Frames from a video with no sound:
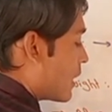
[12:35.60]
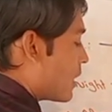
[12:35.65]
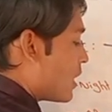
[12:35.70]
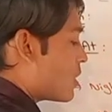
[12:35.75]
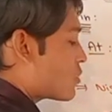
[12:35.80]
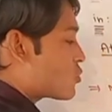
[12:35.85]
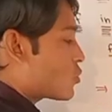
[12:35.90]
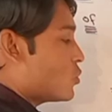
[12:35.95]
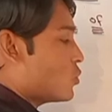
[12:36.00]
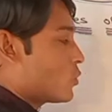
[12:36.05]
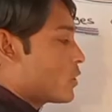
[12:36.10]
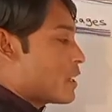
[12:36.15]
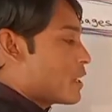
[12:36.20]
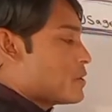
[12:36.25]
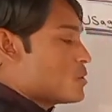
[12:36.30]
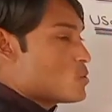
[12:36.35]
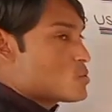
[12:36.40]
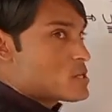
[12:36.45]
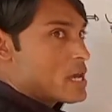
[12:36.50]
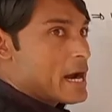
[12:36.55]
and also you
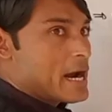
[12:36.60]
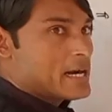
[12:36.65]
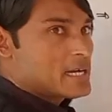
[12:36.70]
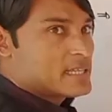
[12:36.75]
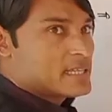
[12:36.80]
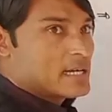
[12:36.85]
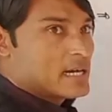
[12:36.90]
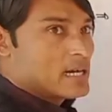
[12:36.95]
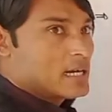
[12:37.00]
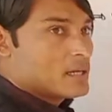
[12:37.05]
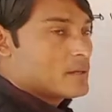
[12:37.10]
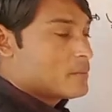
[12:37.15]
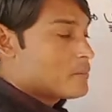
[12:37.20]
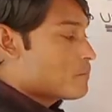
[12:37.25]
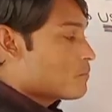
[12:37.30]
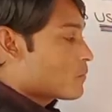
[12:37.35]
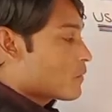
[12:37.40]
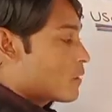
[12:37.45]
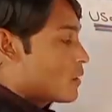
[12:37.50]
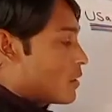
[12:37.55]
can use at
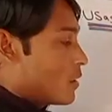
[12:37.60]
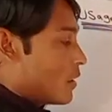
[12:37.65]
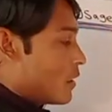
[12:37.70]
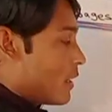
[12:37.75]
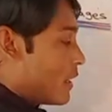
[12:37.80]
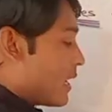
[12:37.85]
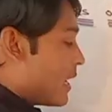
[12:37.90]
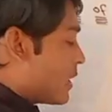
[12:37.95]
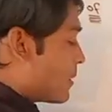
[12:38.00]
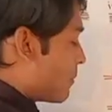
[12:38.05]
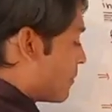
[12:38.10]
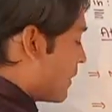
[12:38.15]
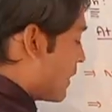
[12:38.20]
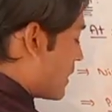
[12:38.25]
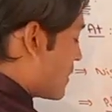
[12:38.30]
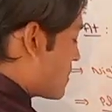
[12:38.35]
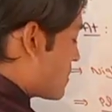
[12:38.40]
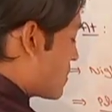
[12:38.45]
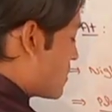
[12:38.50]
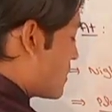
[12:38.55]

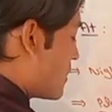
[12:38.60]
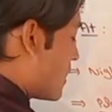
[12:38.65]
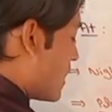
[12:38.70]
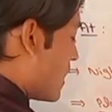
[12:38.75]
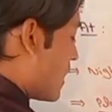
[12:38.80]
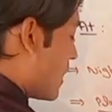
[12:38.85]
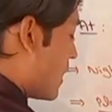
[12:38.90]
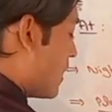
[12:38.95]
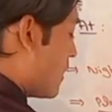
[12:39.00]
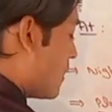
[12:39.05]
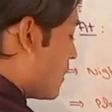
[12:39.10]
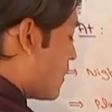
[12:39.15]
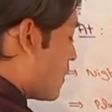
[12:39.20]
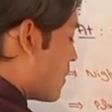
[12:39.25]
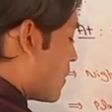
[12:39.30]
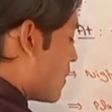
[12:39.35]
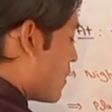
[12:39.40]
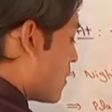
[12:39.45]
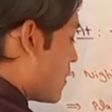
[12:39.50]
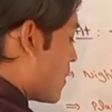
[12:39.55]
plus the,
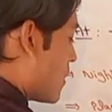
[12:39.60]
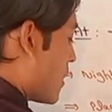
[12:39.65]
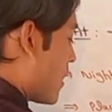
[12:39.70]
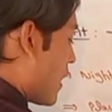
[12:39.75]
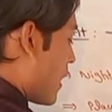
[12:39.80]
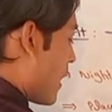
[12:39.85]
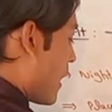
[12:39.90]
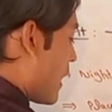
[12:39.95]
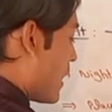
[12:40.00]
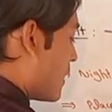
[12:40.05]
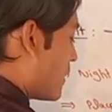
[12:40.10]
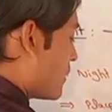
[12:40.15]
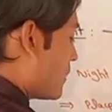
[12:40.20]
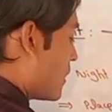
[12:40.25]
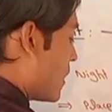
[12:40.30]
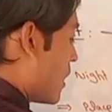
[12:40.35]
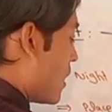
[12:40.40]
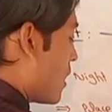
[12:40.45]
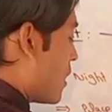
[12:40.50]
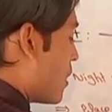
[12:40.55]
at
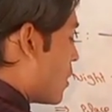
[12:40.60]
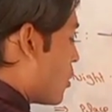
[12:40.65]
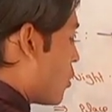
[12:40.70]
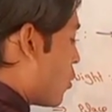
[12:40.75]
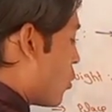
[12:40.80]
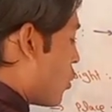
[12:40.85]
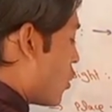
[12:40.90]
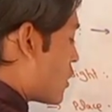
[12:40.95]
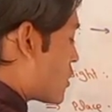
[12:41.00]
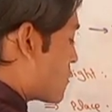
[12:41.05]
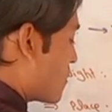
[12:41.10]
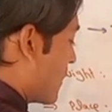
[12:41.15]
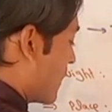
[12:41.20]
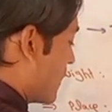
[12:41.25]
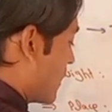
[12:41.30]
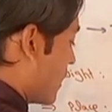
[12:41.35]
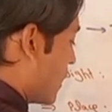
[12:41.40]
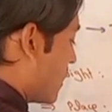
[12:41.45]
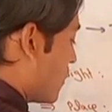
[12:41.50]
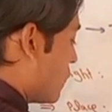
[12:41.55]
the
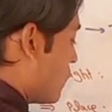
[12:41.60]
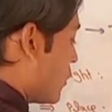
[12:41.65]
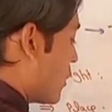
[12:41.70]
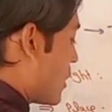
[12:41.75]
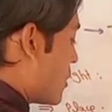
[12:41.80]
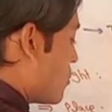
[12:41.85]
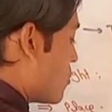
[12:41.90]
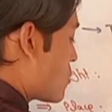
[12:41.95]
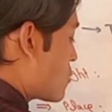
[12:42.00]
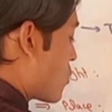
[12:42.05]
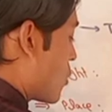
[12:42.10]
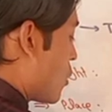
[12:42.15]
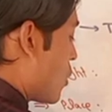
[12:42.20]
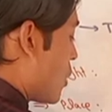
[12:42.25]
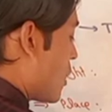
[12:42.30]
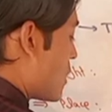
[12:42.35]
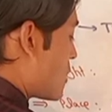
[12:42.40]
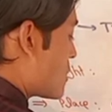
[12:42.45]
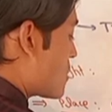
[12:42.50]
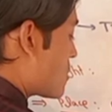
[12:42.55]
hospital. We can use
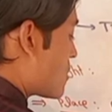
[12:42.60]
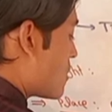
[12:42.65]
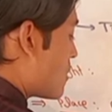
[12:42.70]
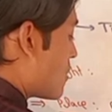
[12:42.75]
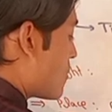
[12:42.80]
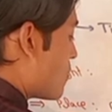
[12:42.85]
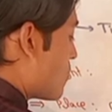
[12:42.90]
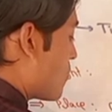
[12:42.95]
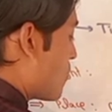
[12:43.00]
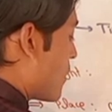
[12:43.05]
hospital,